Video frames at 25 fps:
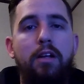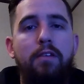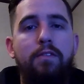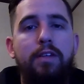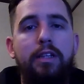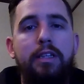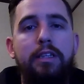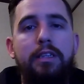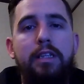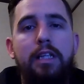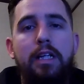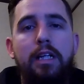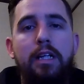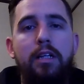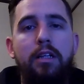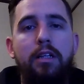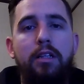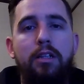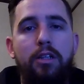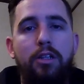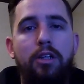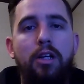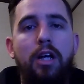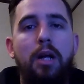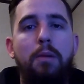If it's
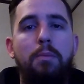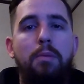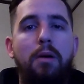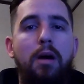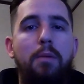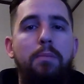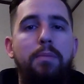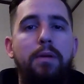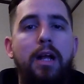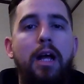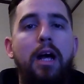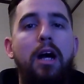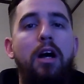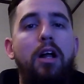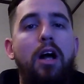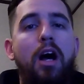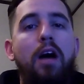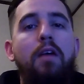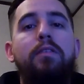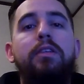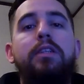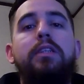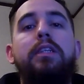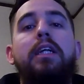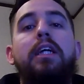dinged, you got to pop it out.
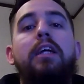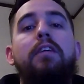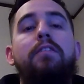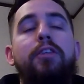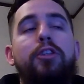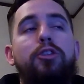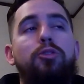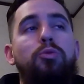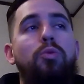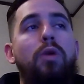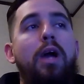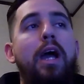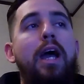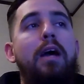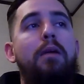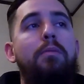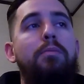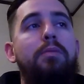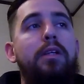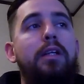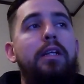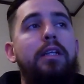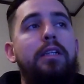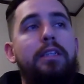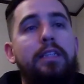Obviously, if it's
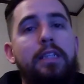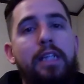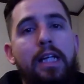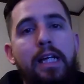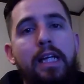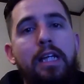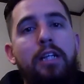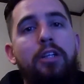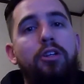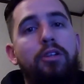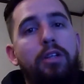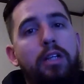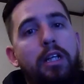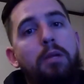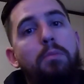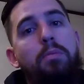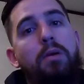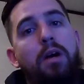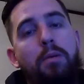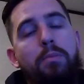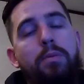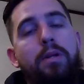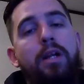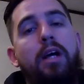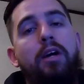wrapped and it's dinged, you need to
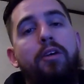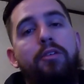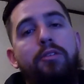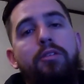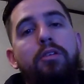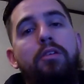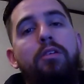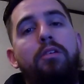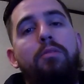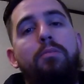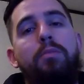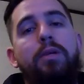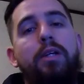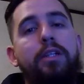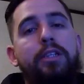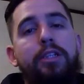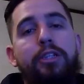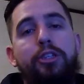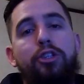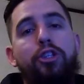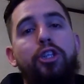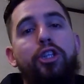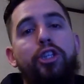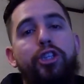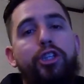pop it out too, because
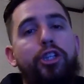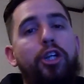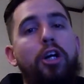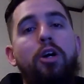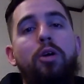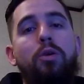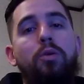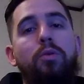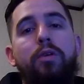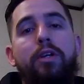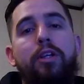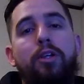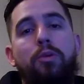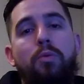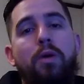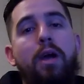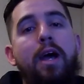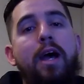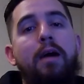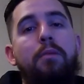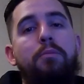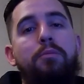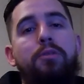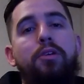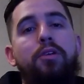it's going to show in the
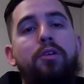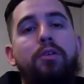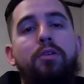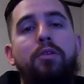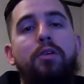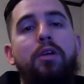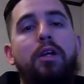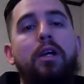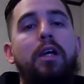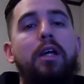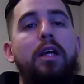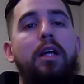wrap too.